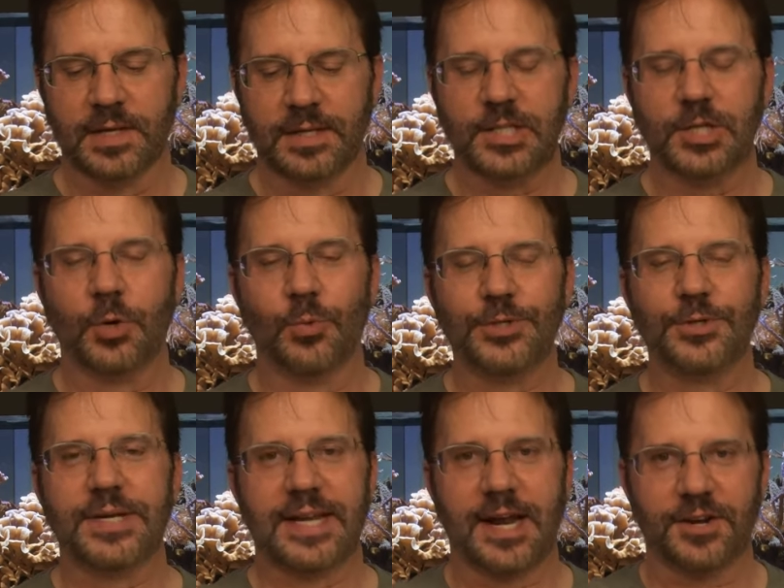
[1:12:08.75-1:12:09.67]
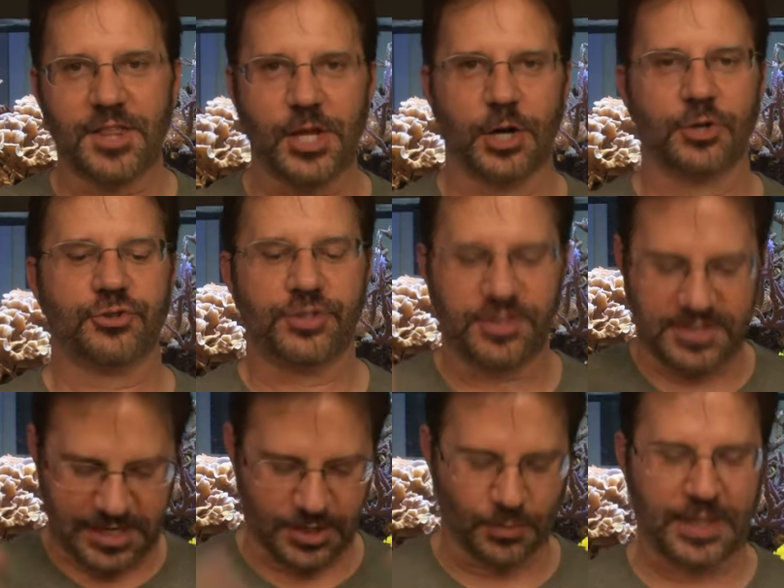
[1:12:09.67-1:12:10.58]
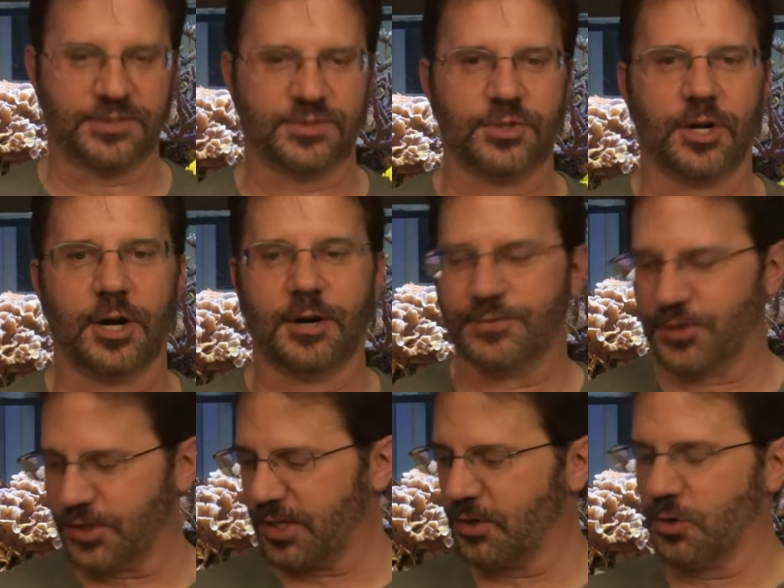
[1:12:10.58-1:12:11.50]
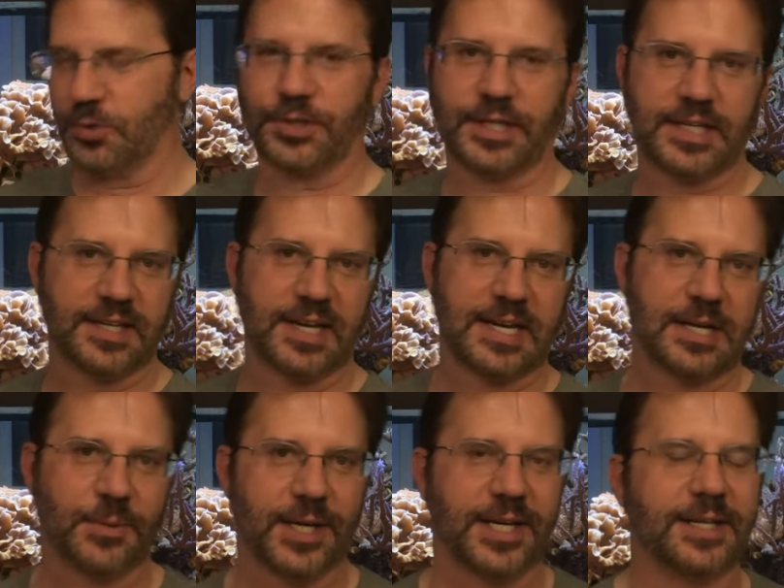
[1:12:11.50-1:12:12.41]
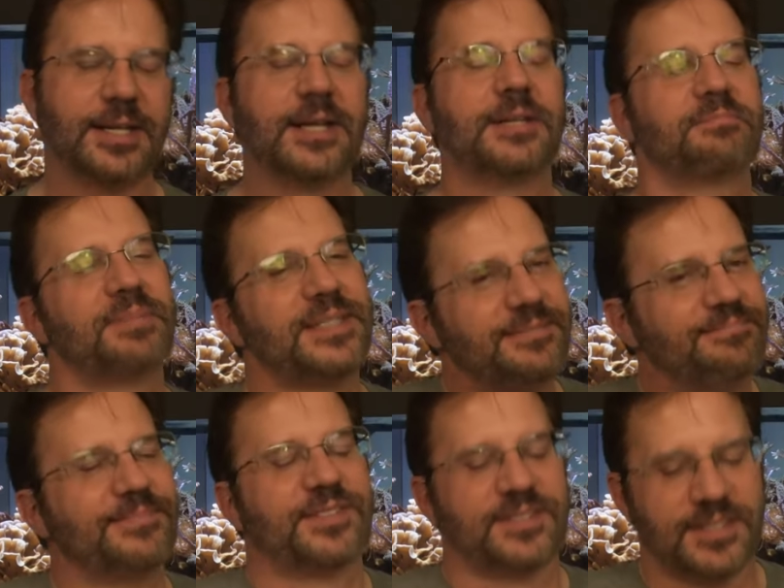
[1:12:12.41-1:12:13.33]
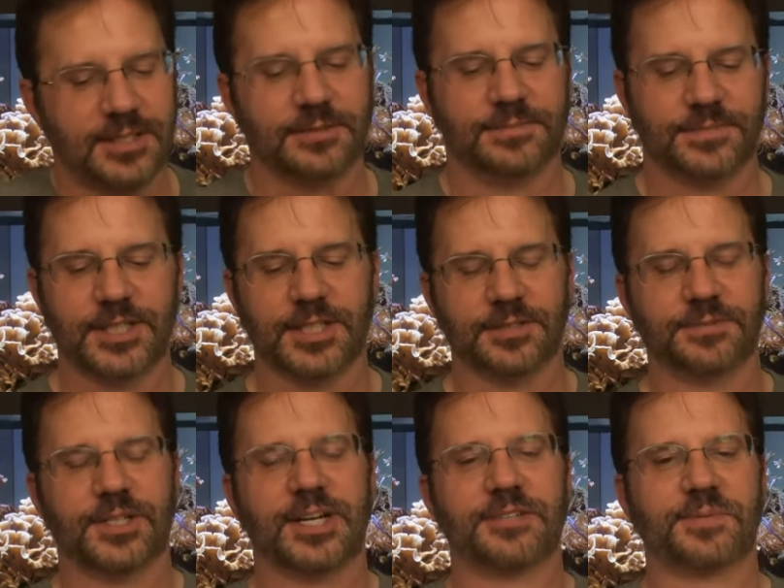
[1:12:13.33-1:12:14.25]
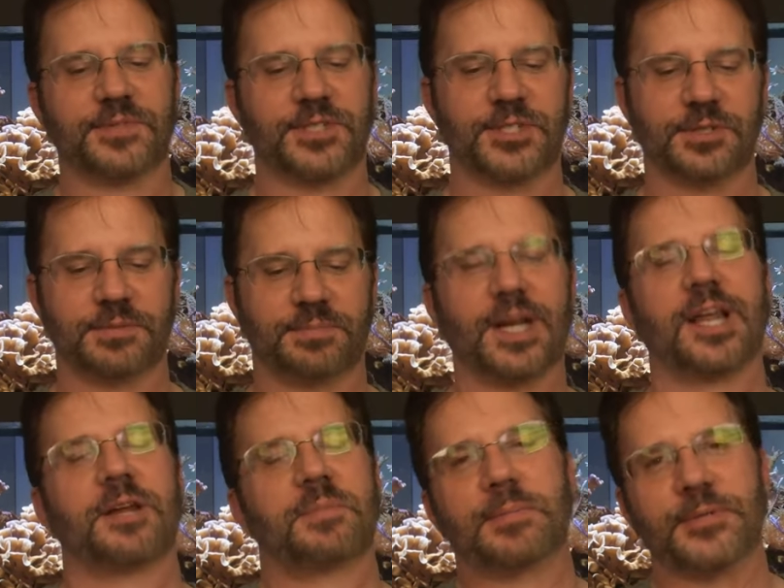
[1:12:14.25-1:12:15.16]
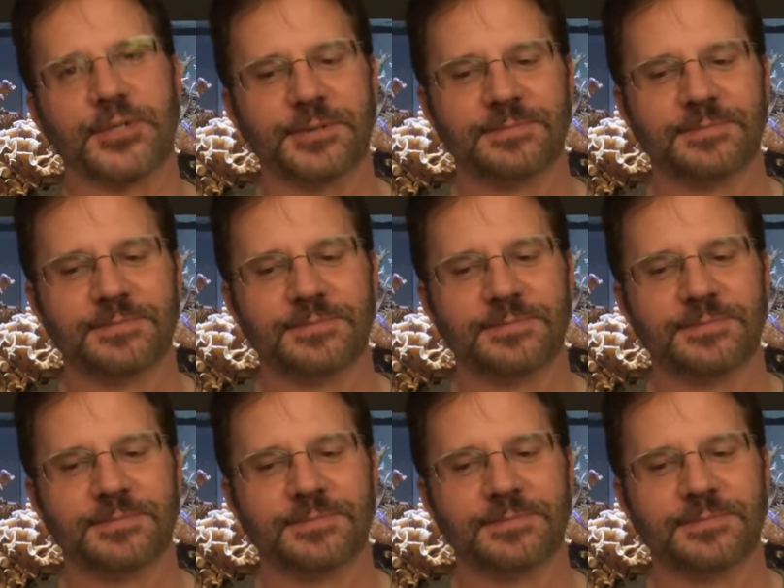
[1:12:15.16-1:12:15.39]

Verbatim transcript: you know, when you get out of the ocean, you take your wetsuit off, you're going to go clean it anyway. But still, you know, you're not supposed to do it. But a lot of people do.